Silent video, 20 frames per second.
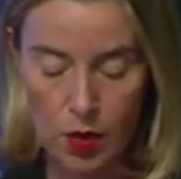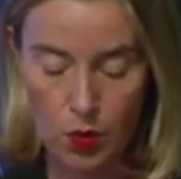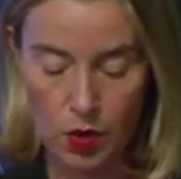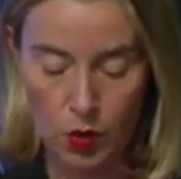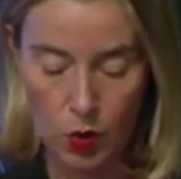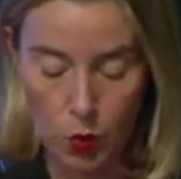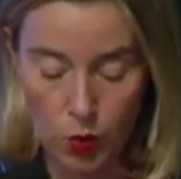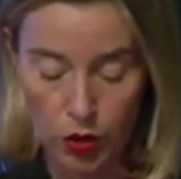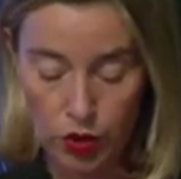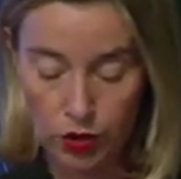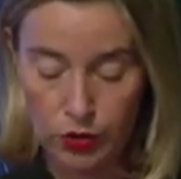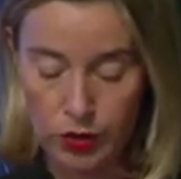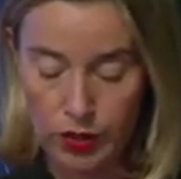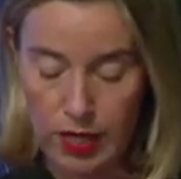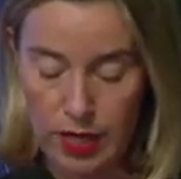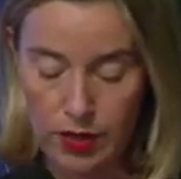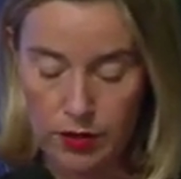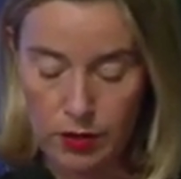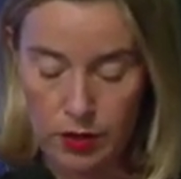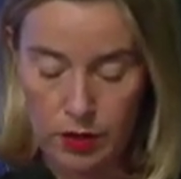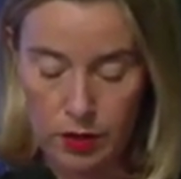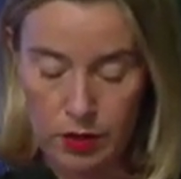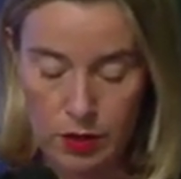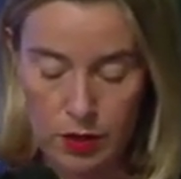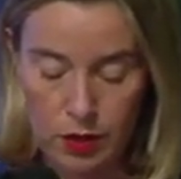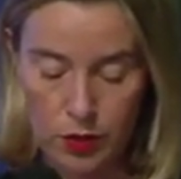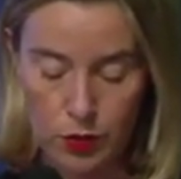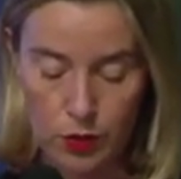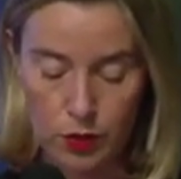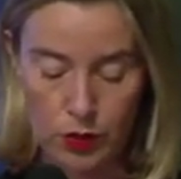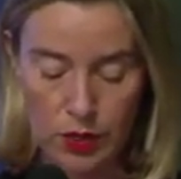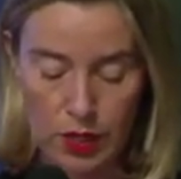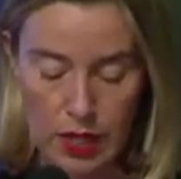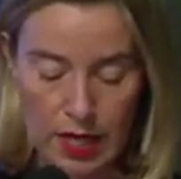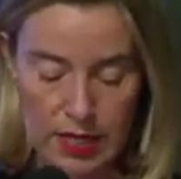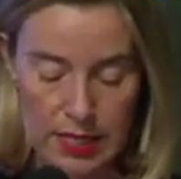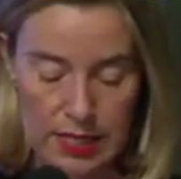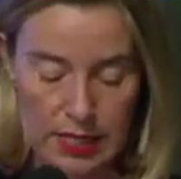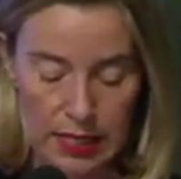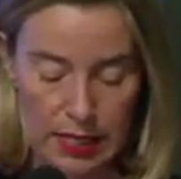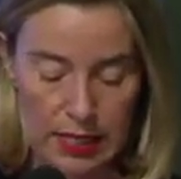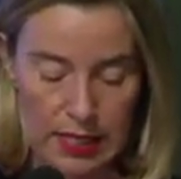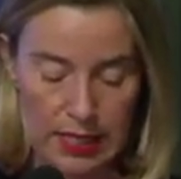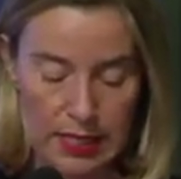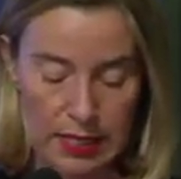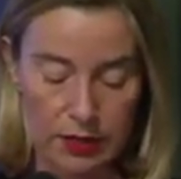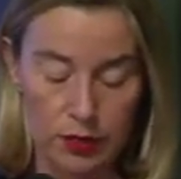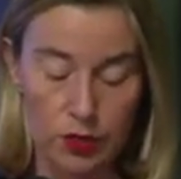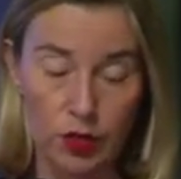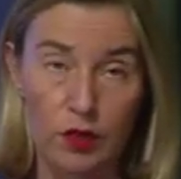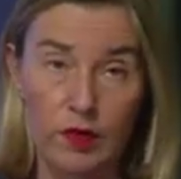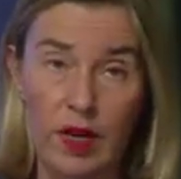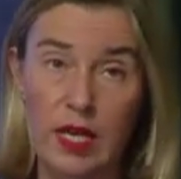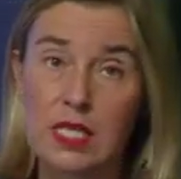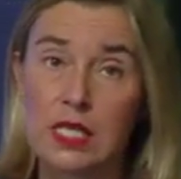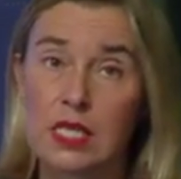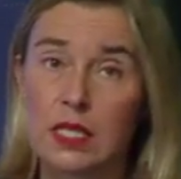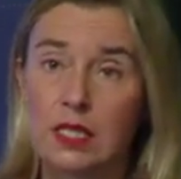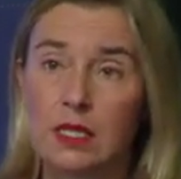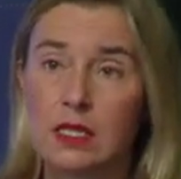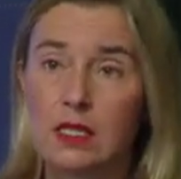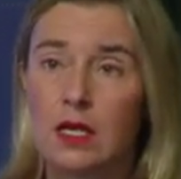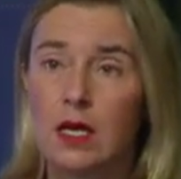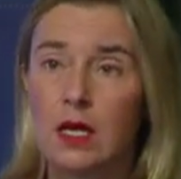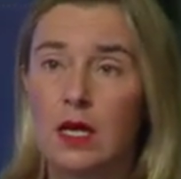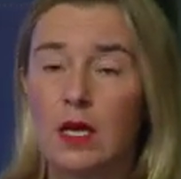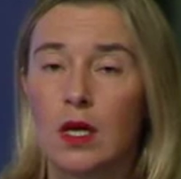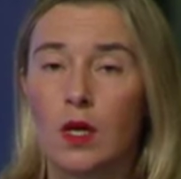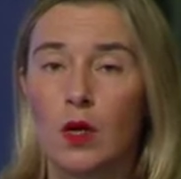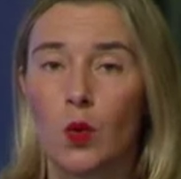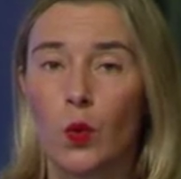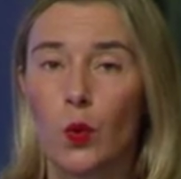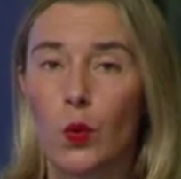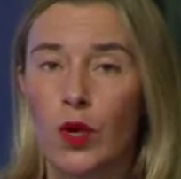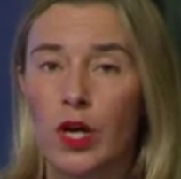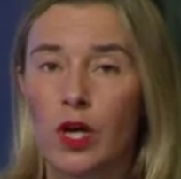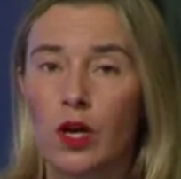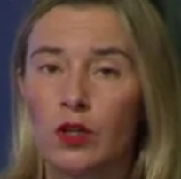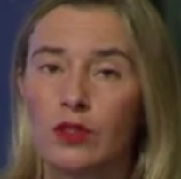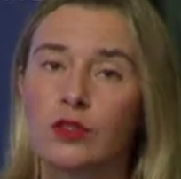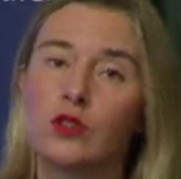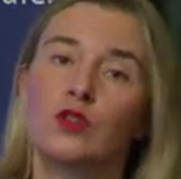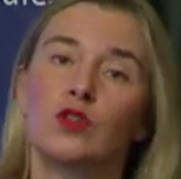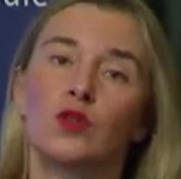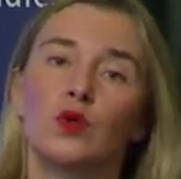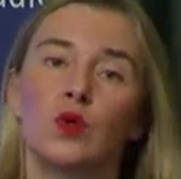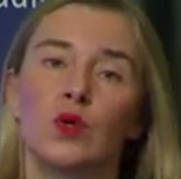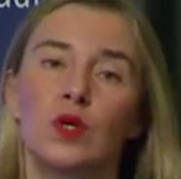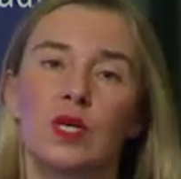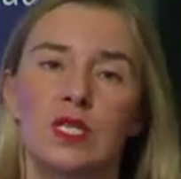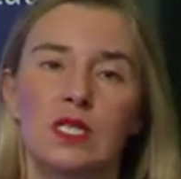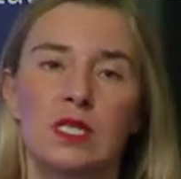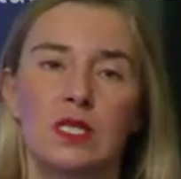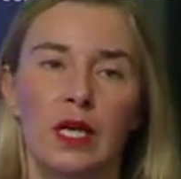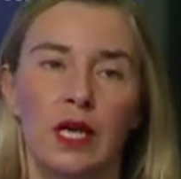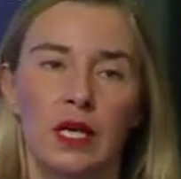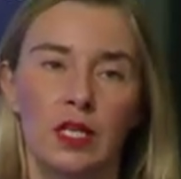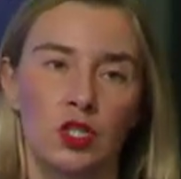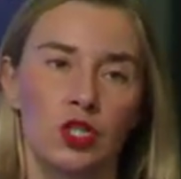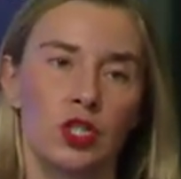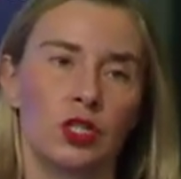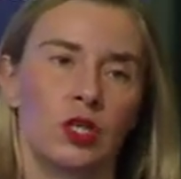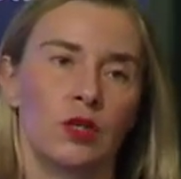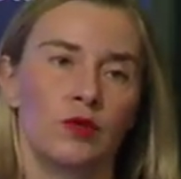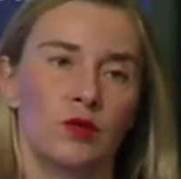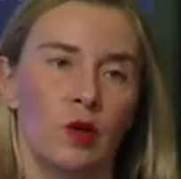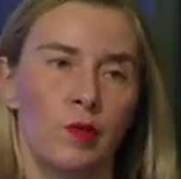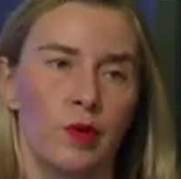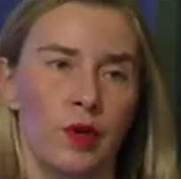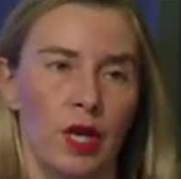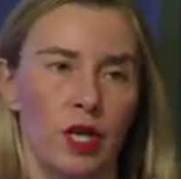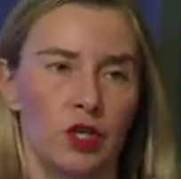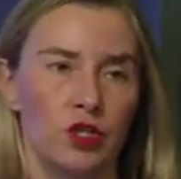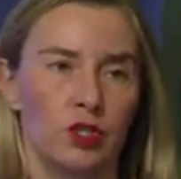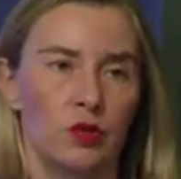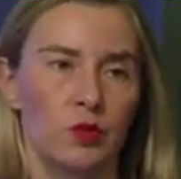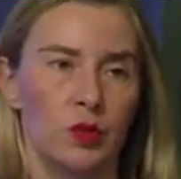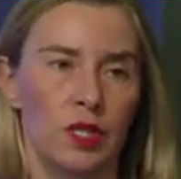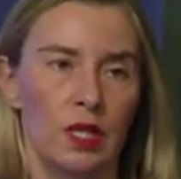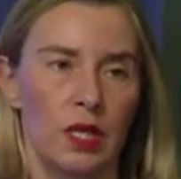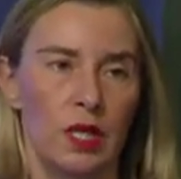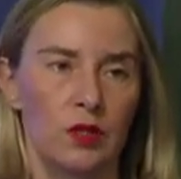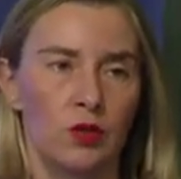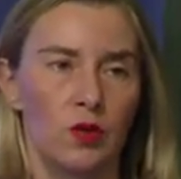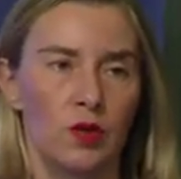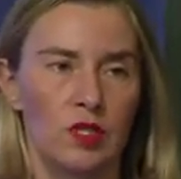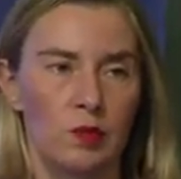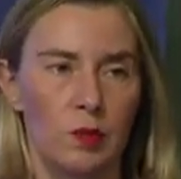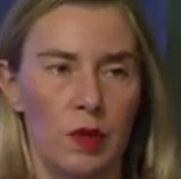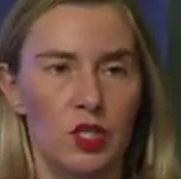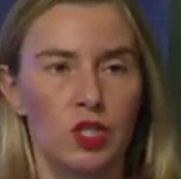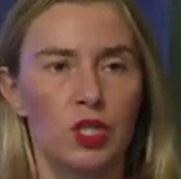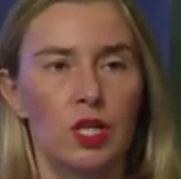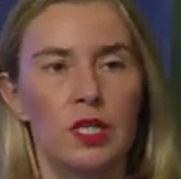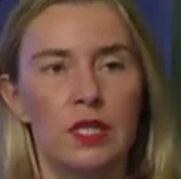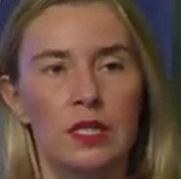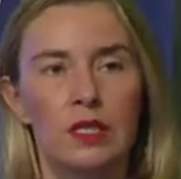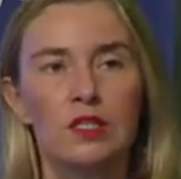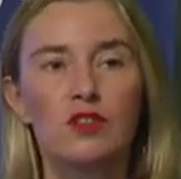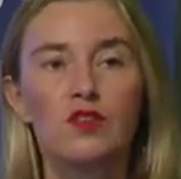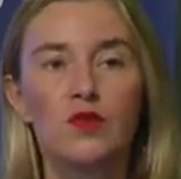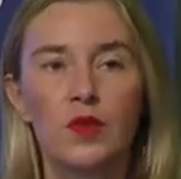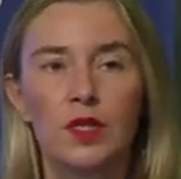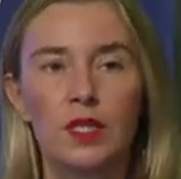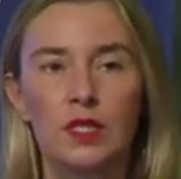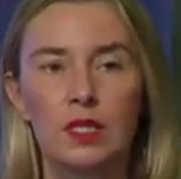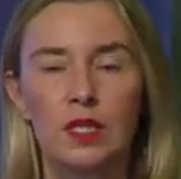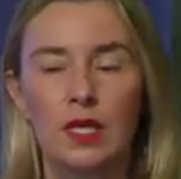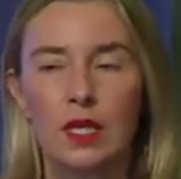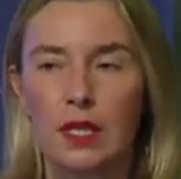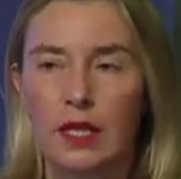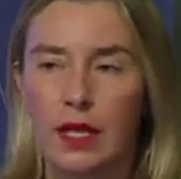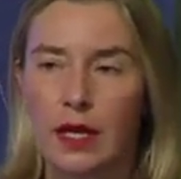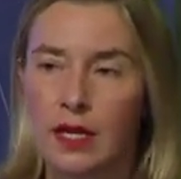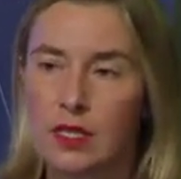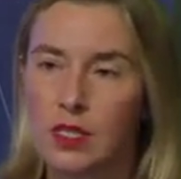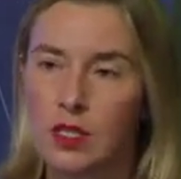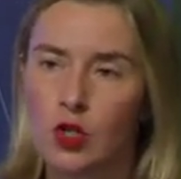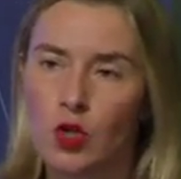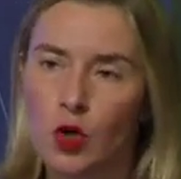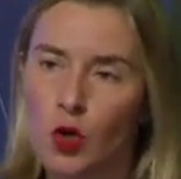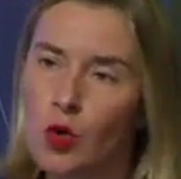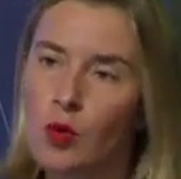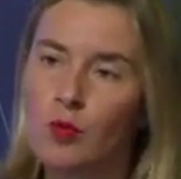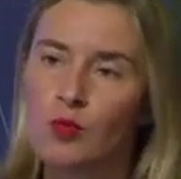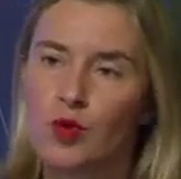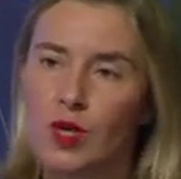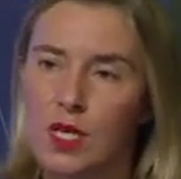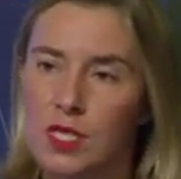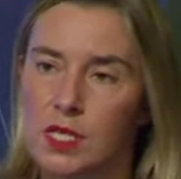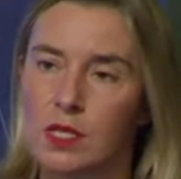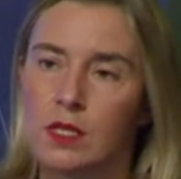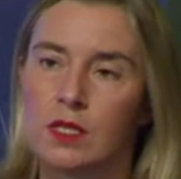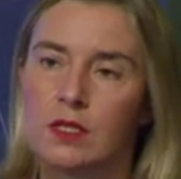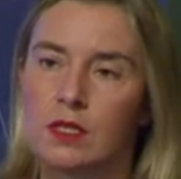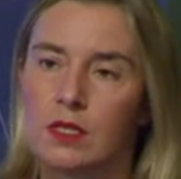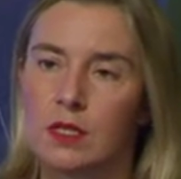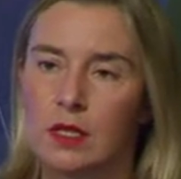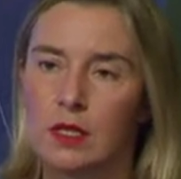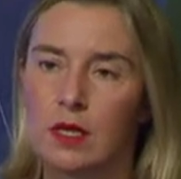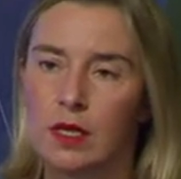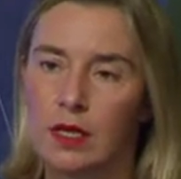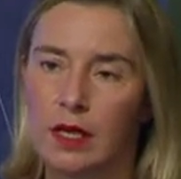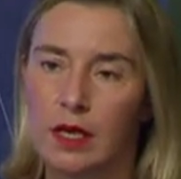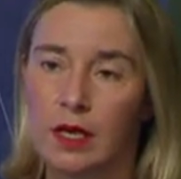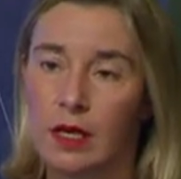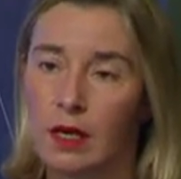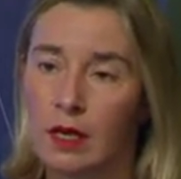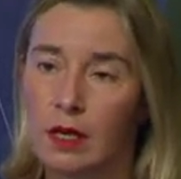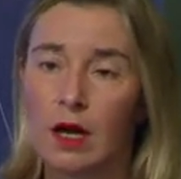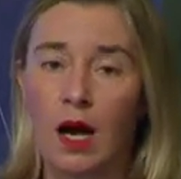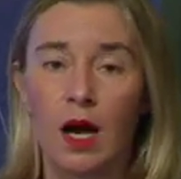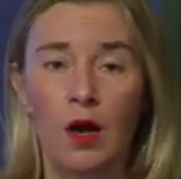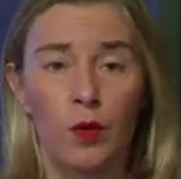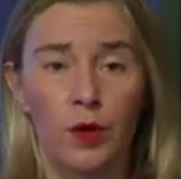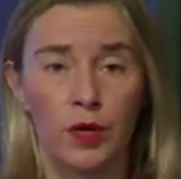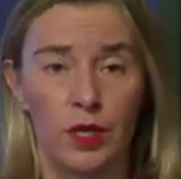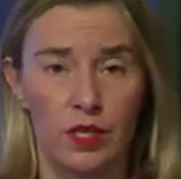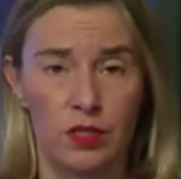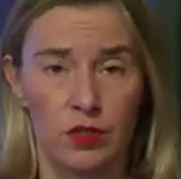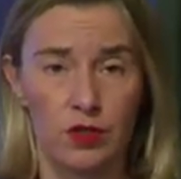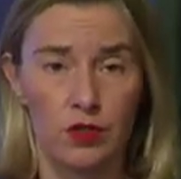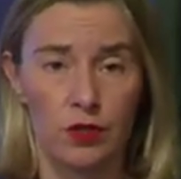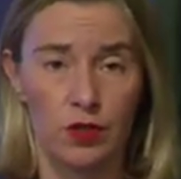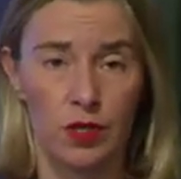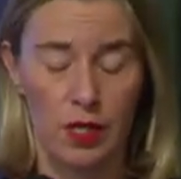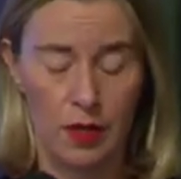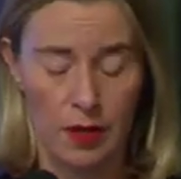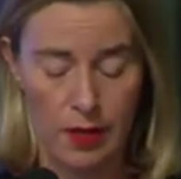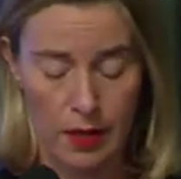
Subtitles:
We will work together through the Helsinki Center of Excellence. We got to a stage of cooperation with NATO, especially in this field, that has no precedent in our history.